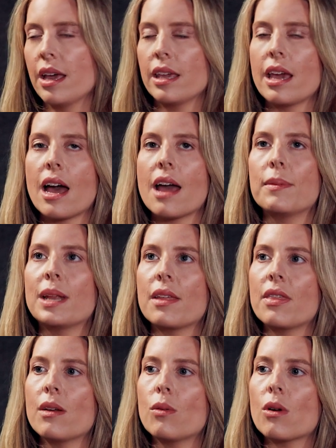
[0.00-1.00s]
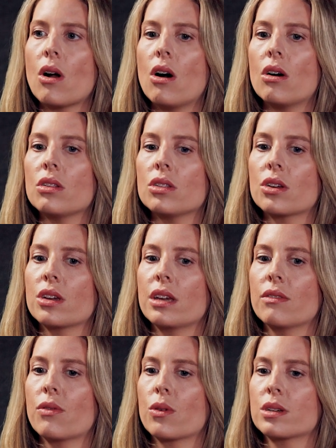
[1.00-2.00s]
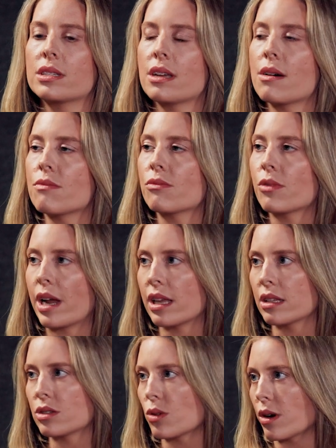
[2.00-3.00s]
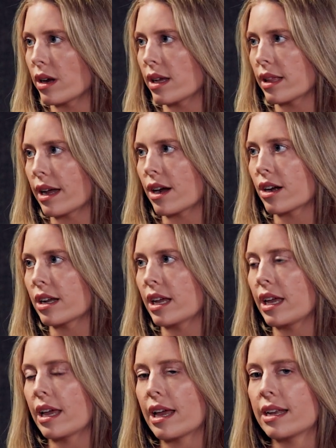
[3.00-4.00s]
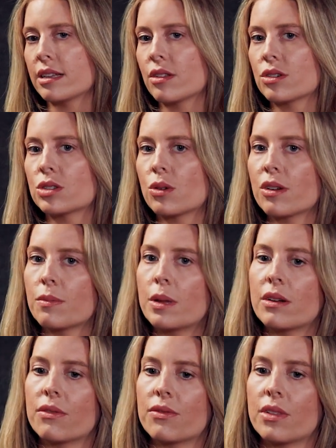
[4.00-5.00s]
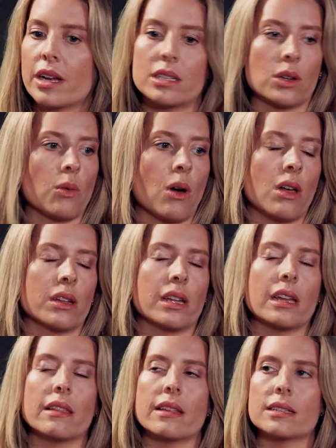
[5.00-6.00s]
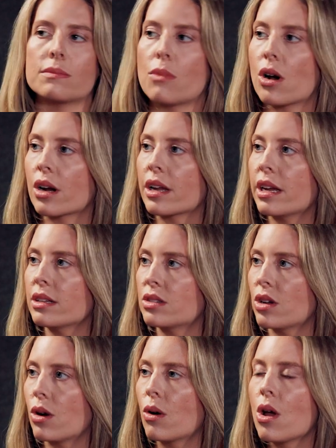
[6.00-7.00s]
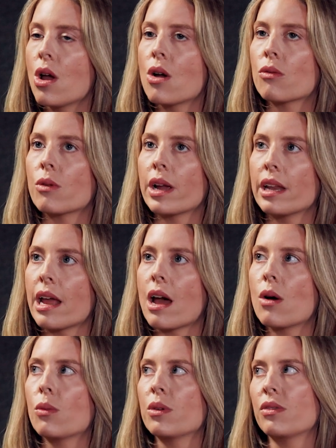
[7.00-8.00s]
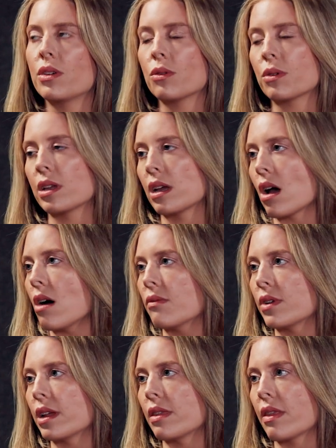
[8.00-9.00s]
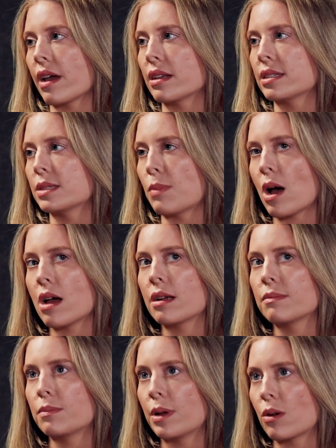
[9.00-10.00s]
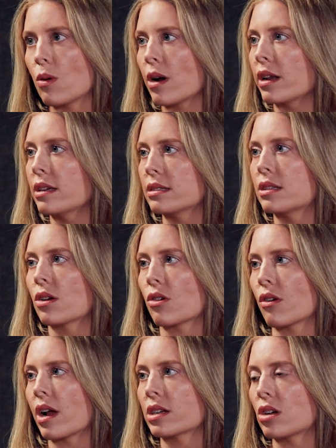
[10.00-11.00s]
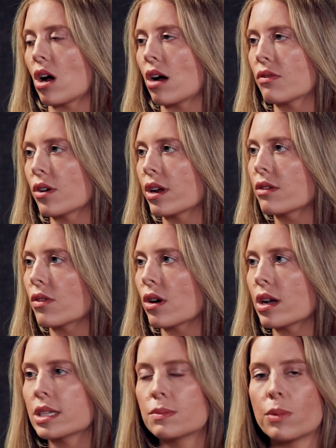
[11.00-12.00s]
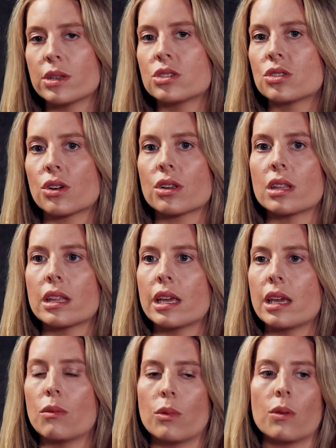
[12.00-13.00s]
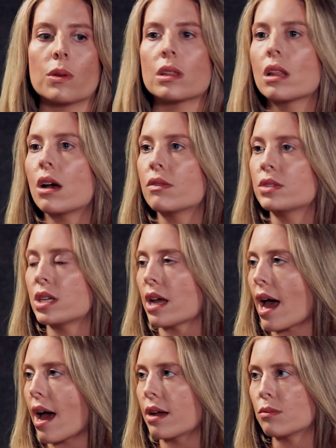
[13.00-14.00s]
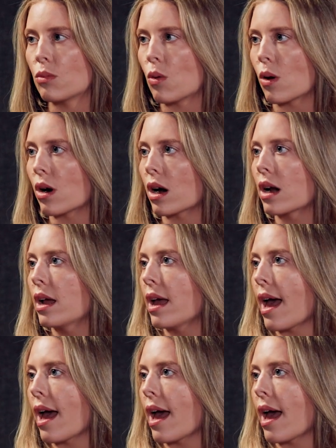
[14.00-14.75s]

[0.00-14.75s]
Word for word: Yeah, I mean, I think we're all looking for some regulatory clarity, and there's sort of been a flight to quality in this market. So, right now, we feel really confident that spot Bitcoin is the correct offering for us, but certainly we would love to add more